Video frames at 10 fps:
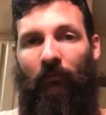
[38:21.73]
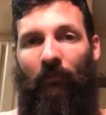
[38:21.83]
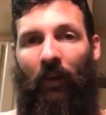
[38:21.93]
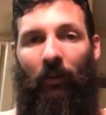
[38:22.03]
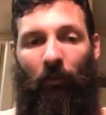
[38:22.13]

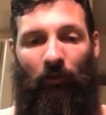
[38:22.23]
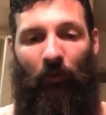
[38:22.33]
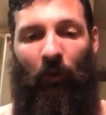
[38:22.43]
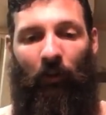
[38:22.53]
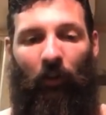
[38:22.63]
It was
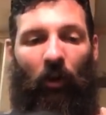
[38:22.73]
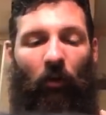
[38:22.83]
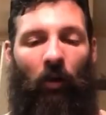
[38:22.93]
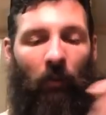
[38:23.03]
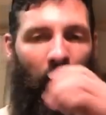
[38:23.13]
very low
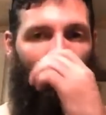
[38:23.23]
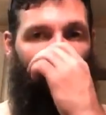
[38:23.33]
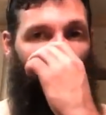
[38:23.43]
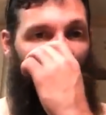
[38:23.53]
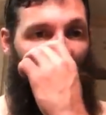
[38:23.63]
on my
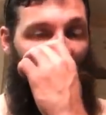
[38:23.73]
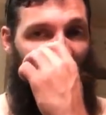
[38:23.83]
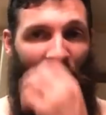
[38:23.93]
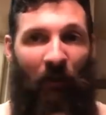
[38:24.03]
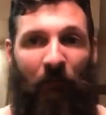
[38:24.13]
consideration.
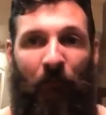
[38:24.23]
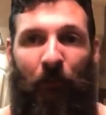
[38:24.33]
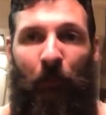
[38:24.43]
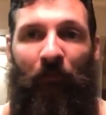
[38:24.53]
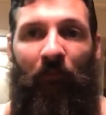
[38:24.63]

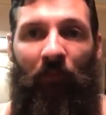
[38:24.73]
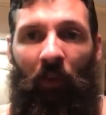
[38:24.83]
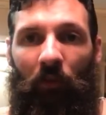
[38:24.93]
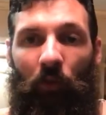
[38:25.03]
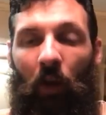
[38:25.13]

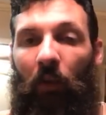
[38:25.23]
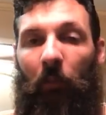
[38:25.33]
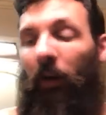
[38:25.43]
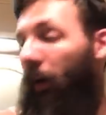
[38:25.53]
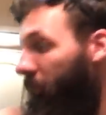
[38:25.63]
None of them. I
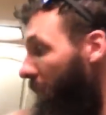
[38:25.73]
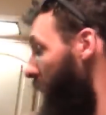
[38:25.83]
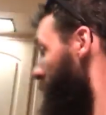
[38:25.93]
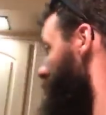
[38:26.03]
mean, I've got